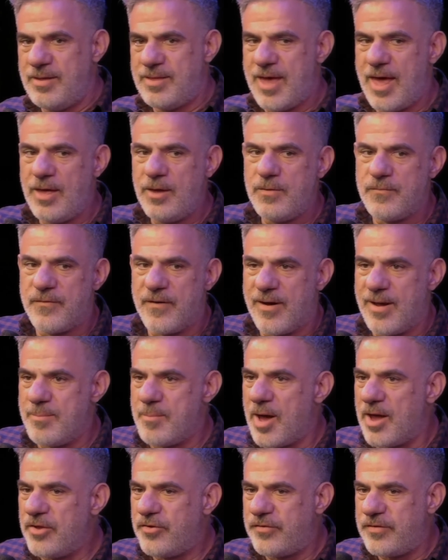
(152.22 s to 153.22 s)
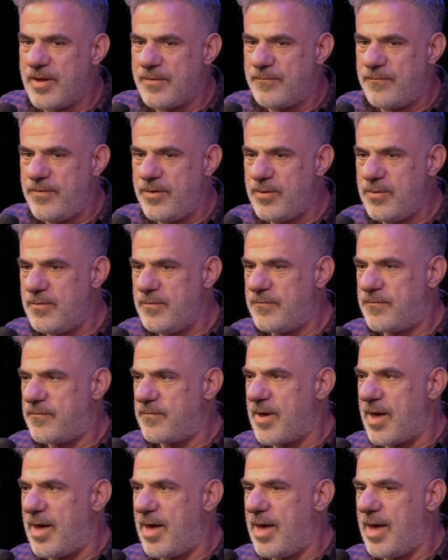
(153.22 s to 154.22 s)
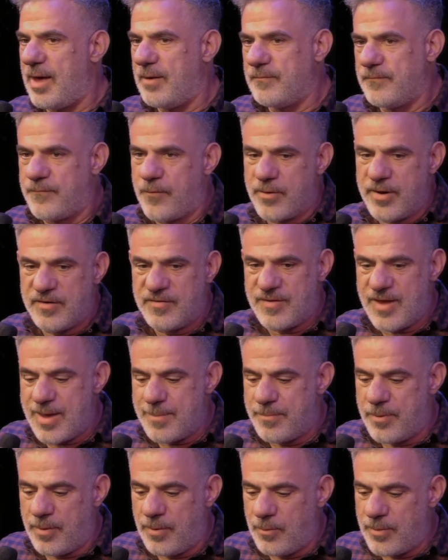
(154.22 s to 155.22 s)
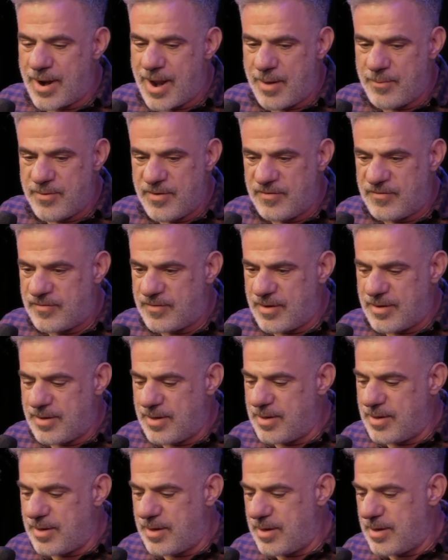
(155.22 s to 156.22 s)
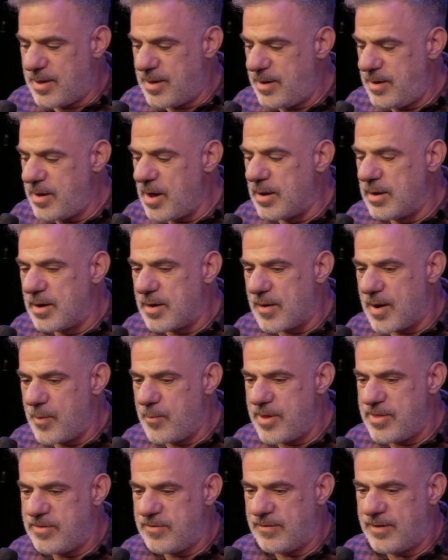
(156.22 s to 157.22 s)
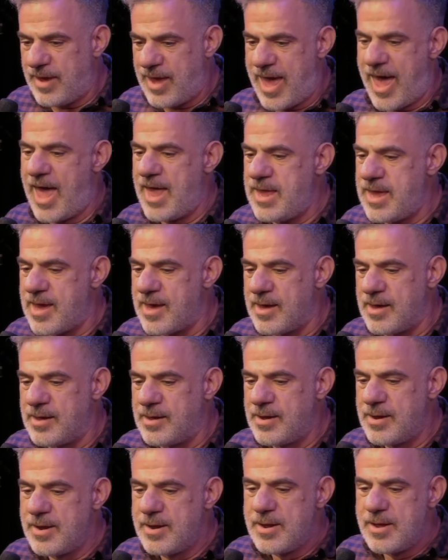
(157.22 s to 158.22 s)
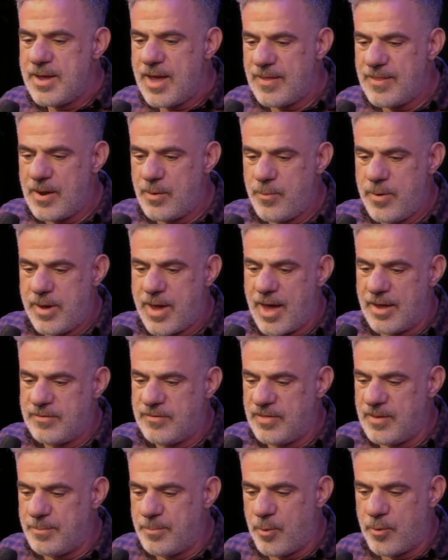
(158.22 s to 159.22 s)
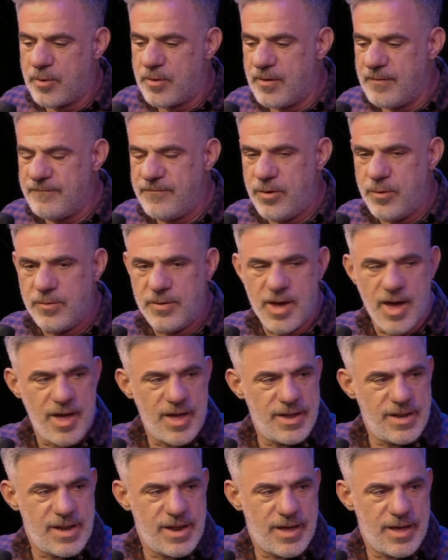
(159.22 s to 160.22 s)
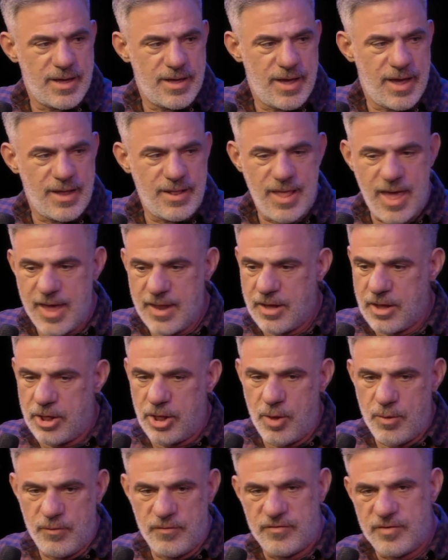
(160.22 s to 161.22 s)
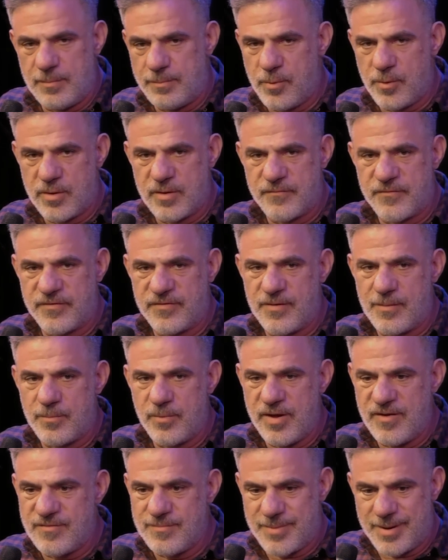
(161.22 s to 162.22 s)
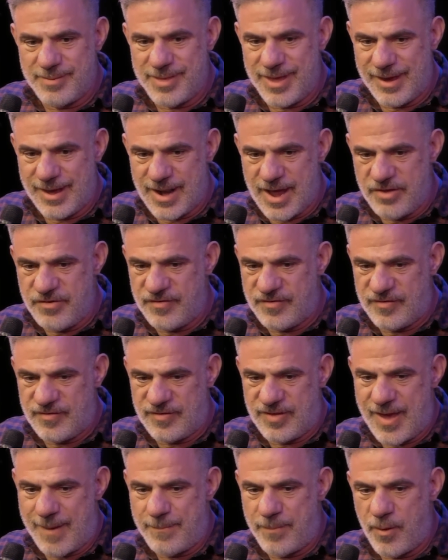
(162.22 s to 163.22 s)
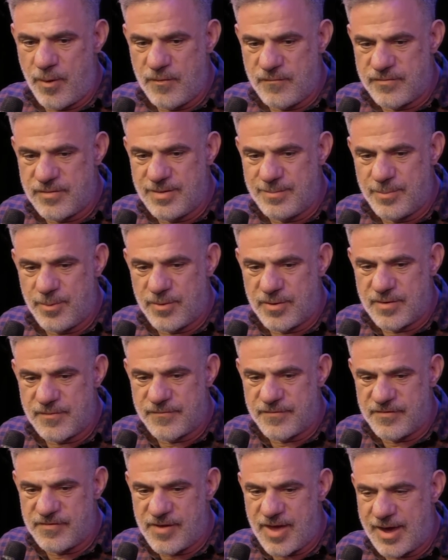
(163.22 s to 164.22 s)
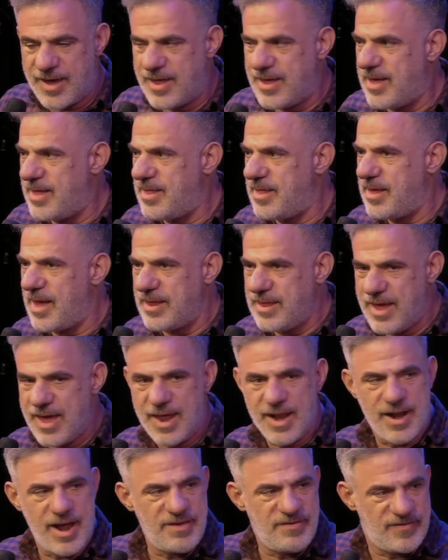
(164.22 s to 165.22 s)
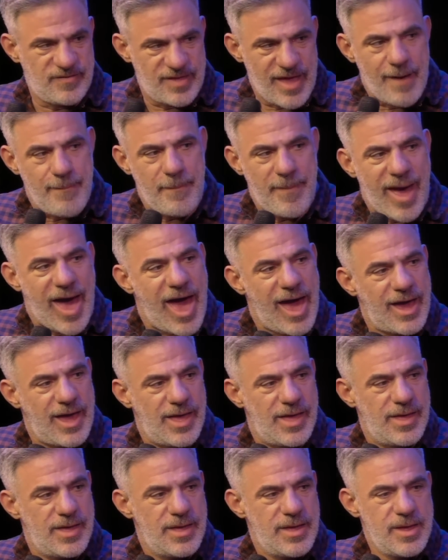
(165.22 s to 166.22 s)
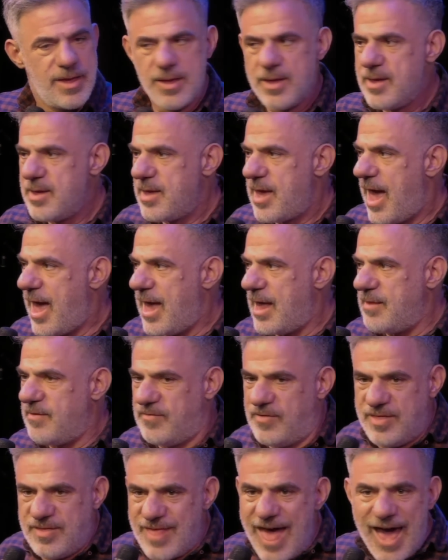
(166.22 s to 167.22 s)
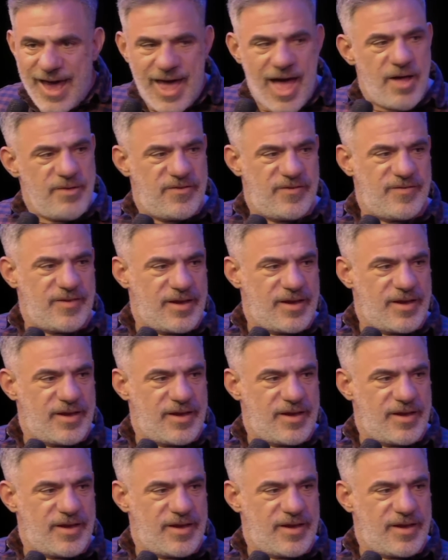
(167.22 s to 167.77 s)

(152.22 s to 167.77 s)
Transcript: tell you very much. Yeah. If you've, uh, for example, when I was uh, uh, younger, I went to Kenya, and then we got to the border of Uganda, and they had closed the border for some reason. But I'm like, can I just step over the border for a second? And I did, and I stepped back, and that counts as a